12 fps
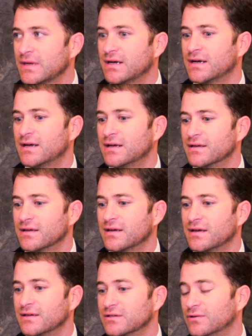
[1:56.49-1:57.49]

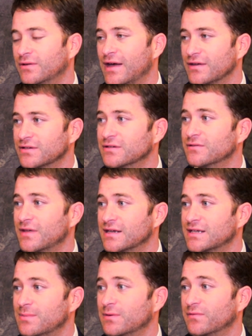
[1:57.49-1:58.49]
to allow us to do that
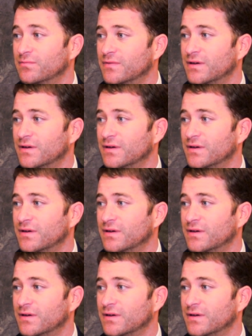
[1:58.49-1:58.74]
type of